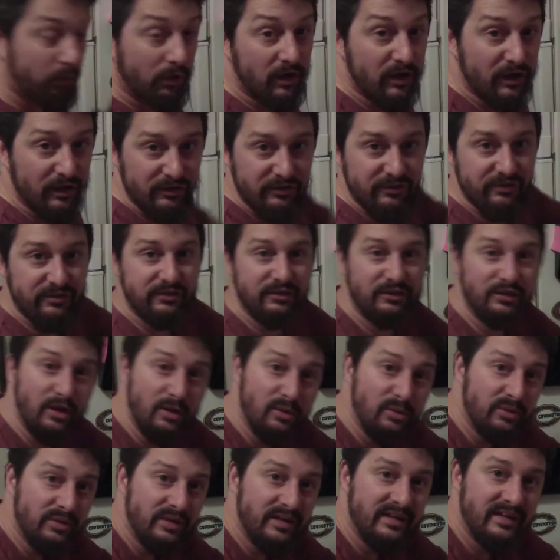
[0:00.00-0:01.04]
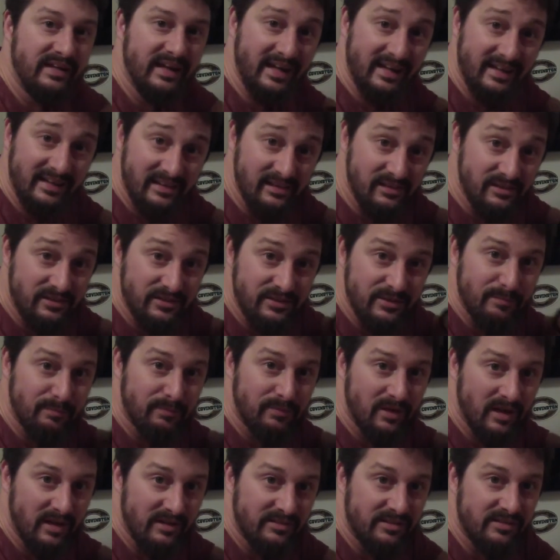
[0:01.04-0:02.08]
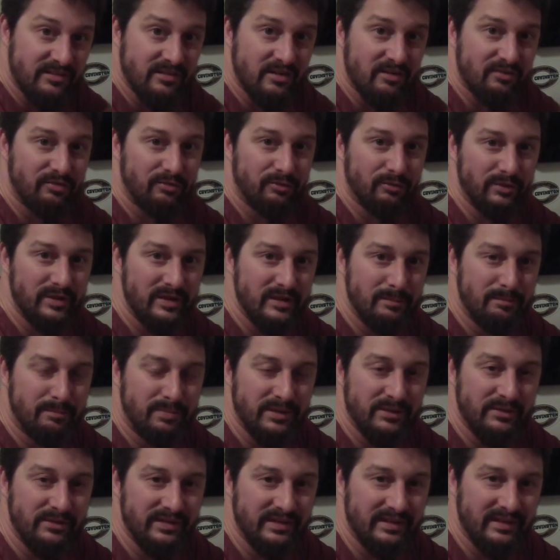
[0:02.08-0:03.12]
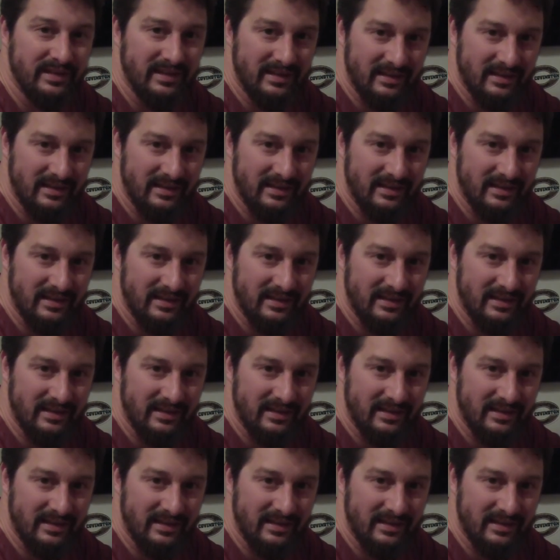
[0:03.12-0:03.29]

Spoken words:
we're going to slowly get into the process of rebuilding